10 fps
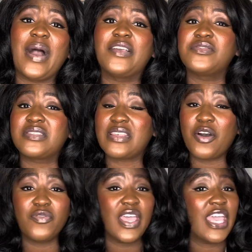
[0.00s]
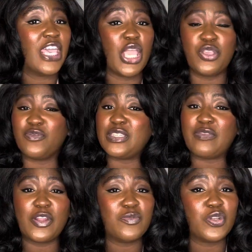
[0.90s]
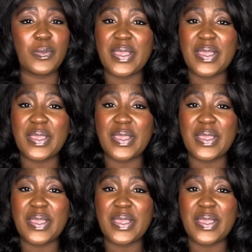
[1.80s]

by yourself and you've developed your